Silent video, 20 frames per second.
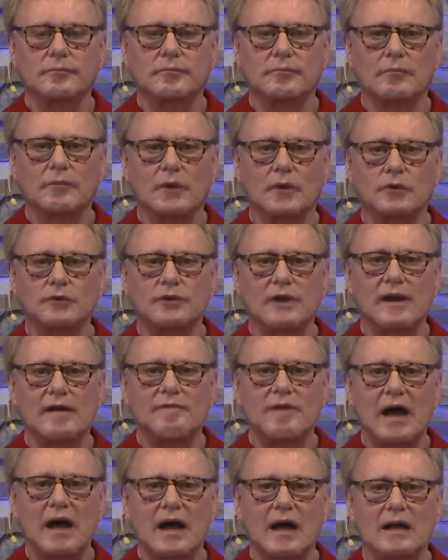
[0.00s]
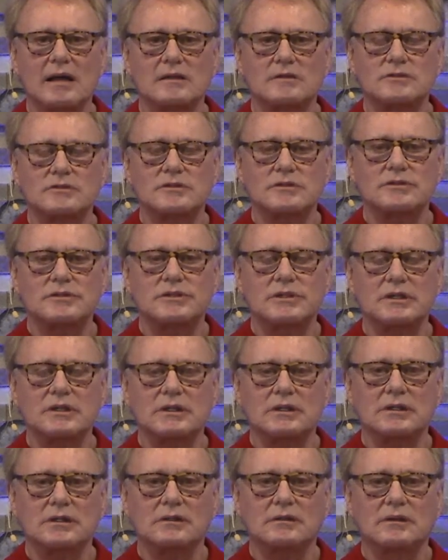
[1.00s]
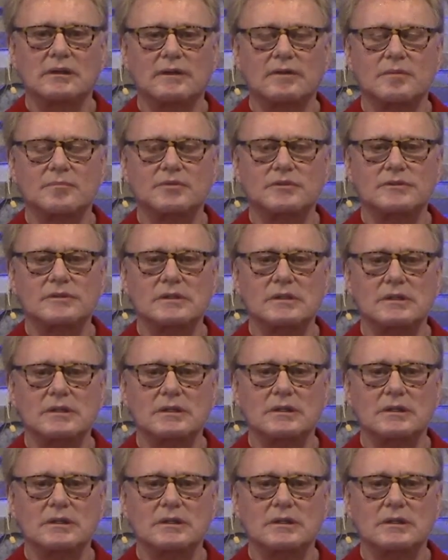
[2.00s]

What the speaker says: Those that have eyes to see, let them see.